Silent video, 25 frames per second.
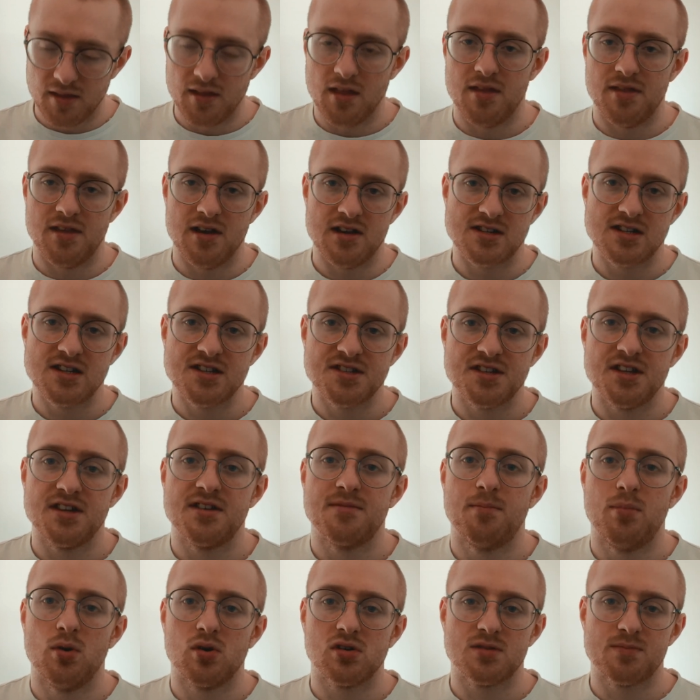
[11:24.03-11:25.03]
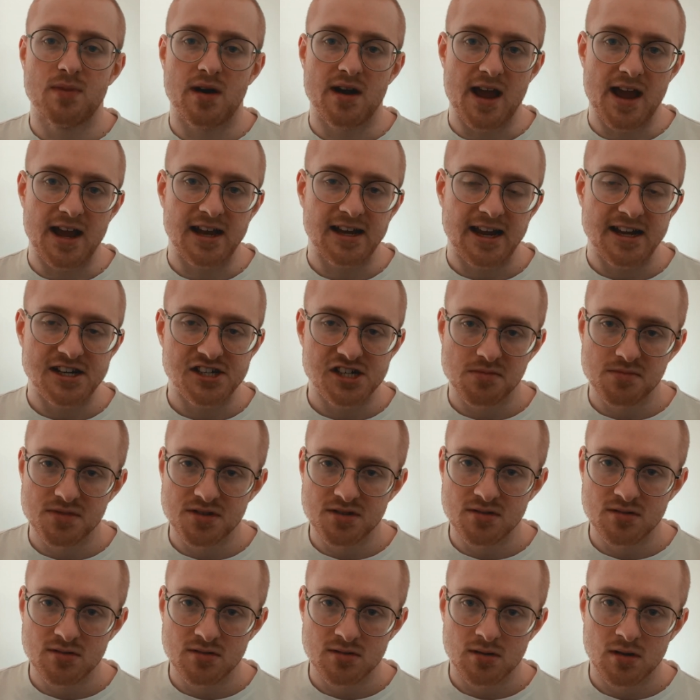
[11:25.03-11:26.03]
there's listed books by N.K.
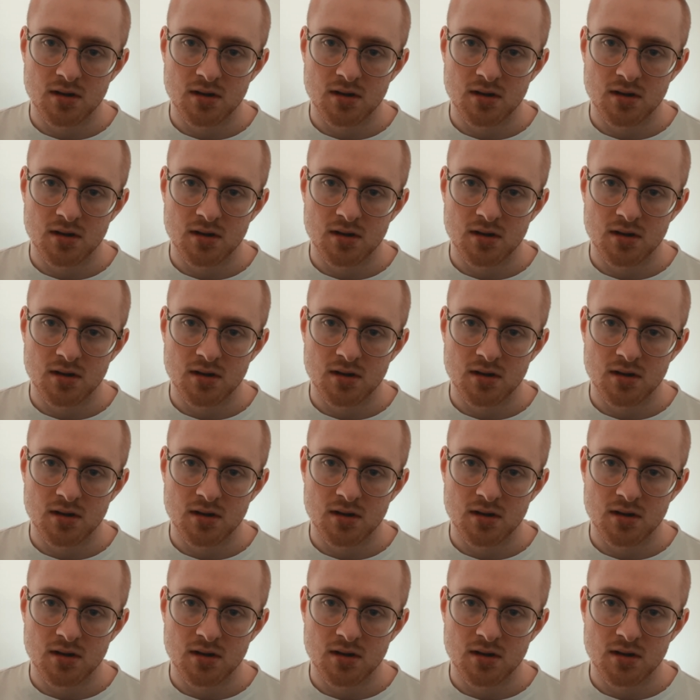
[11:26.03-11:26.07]
Jemisin.